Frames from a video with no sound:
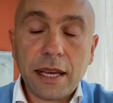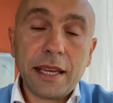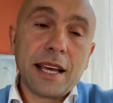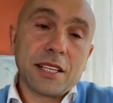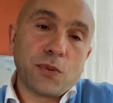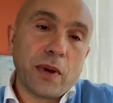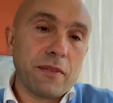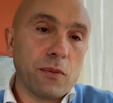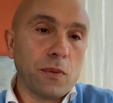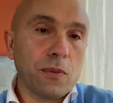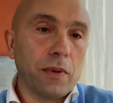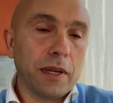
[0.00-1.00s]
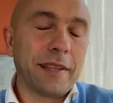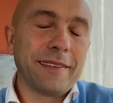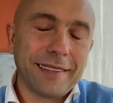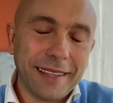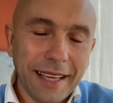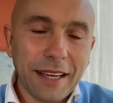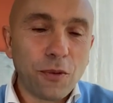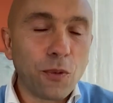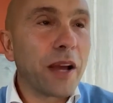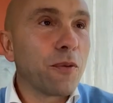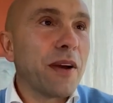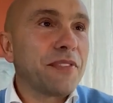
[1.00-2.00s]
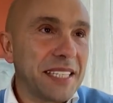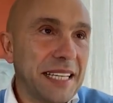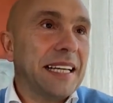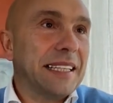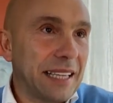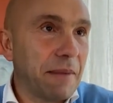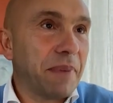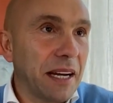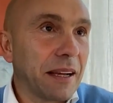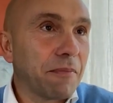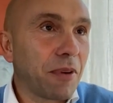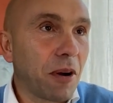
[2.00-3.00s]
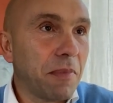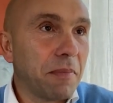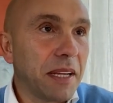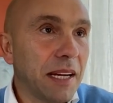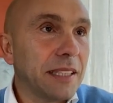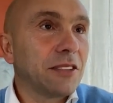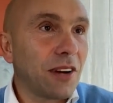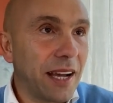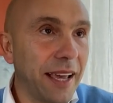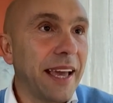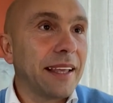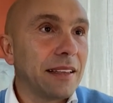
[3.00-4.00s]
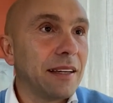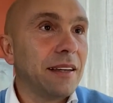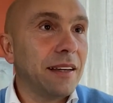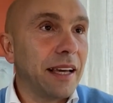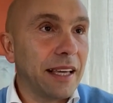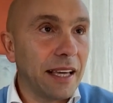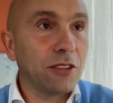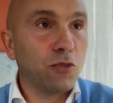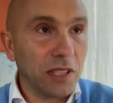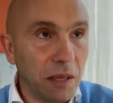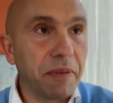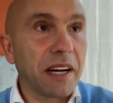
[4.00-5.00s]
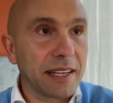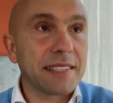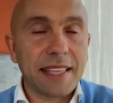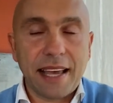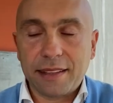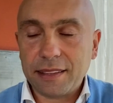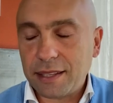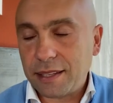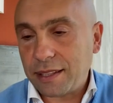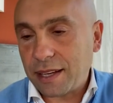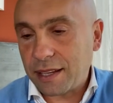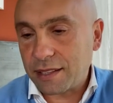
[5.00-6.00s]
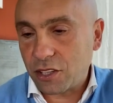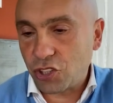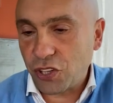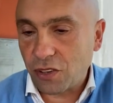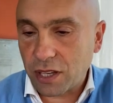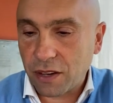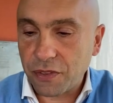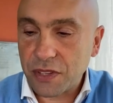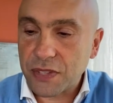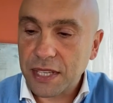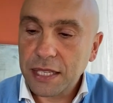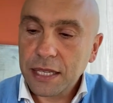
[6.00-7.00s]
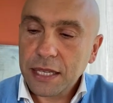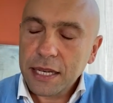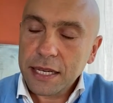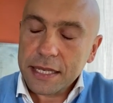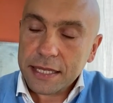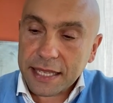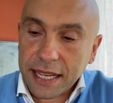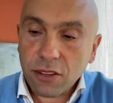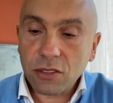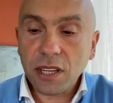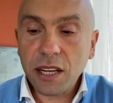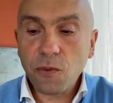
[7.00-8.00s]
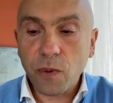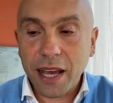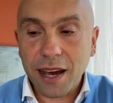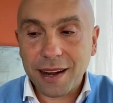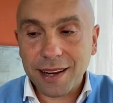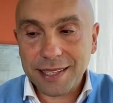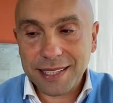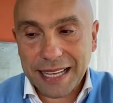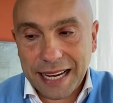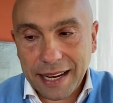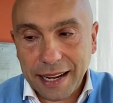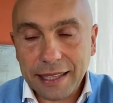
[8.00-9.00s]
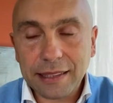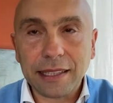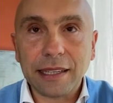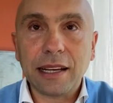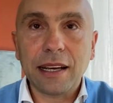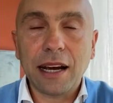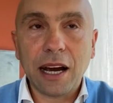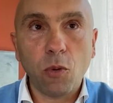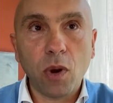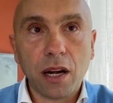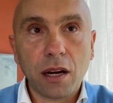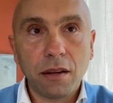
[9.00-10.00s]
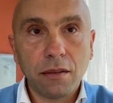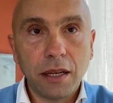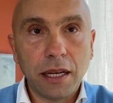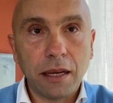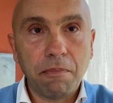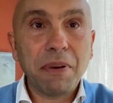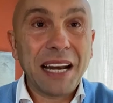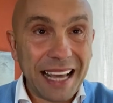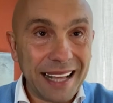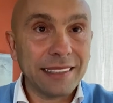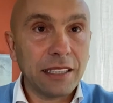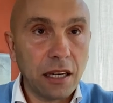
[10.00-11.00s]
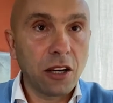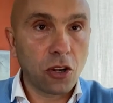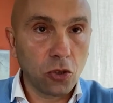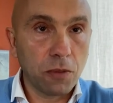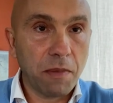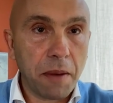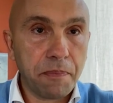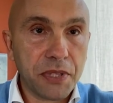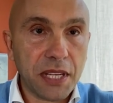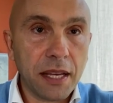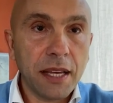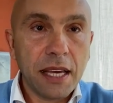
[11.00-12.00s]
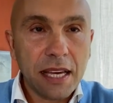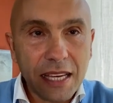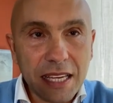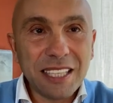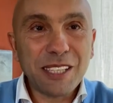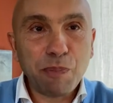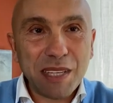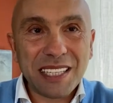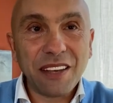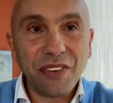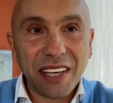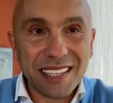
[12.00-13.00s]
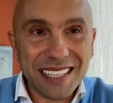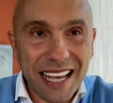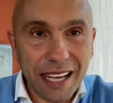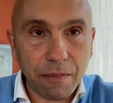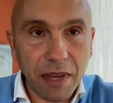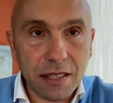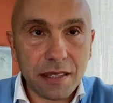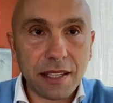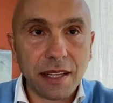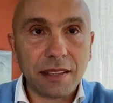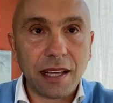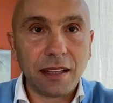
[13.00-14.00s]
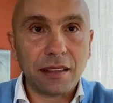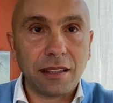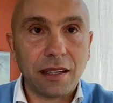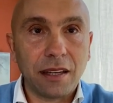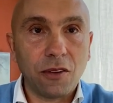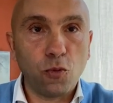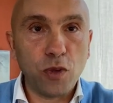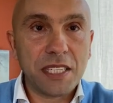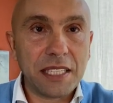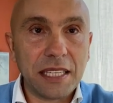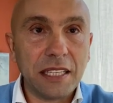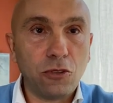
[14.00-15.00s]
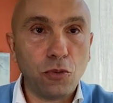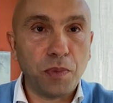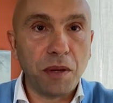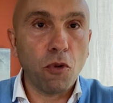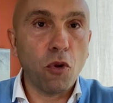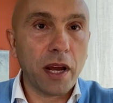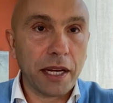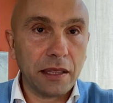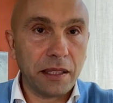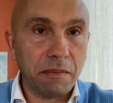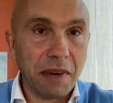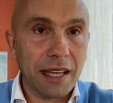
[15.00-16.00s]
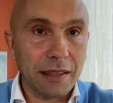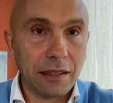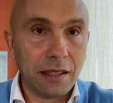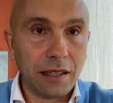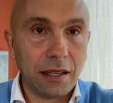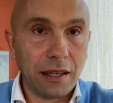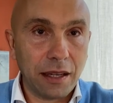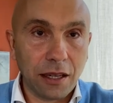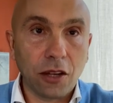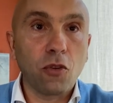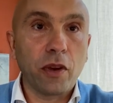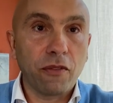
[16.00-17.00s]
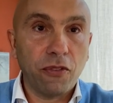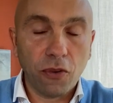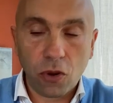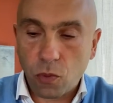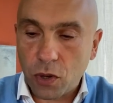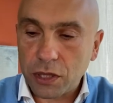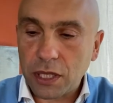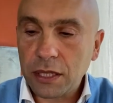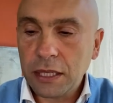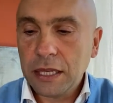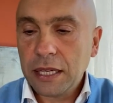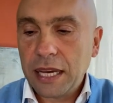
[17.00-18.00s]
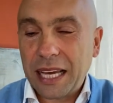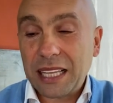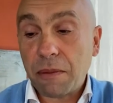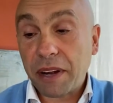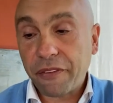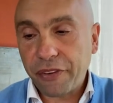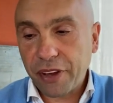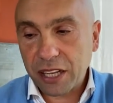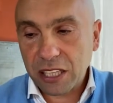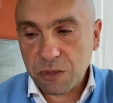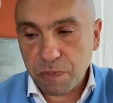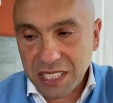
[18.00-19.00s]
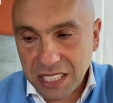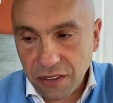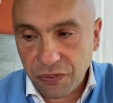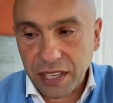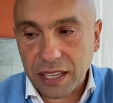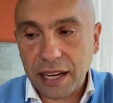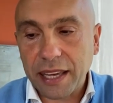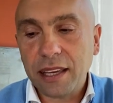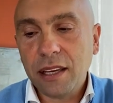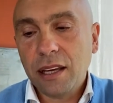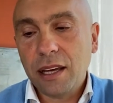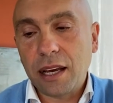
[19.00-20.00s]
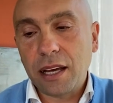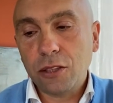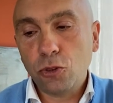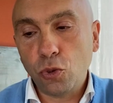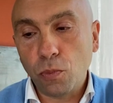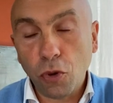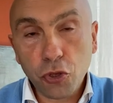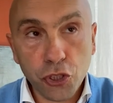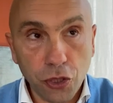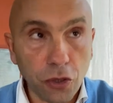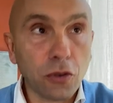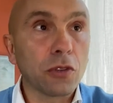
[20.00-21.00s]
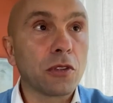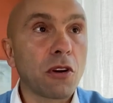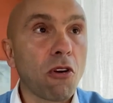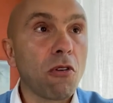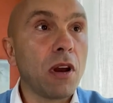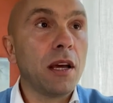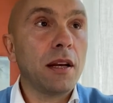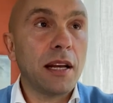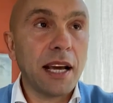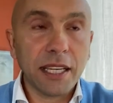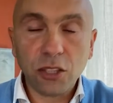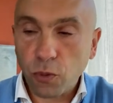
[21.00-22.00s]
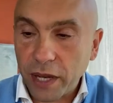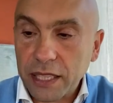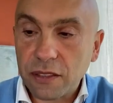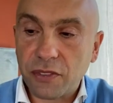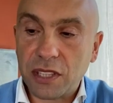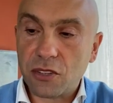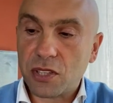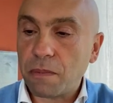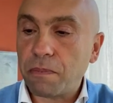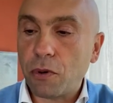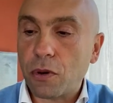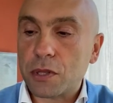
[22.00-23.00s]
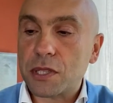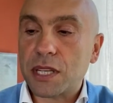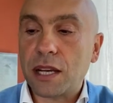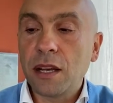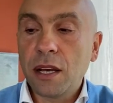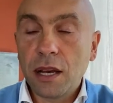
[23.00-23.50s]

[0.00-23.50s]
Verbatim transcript: Yeah, yes, we, we, we have seen it happening probably a little ahead uh, and to a deeper extent uh, than other geographies. Secondly, we are accelerating our uh, planned roadmaps in specific segments that uh, we see to more in demand uh, going forward. And I'm referring specifically uh, to motion control, lightweight video supports,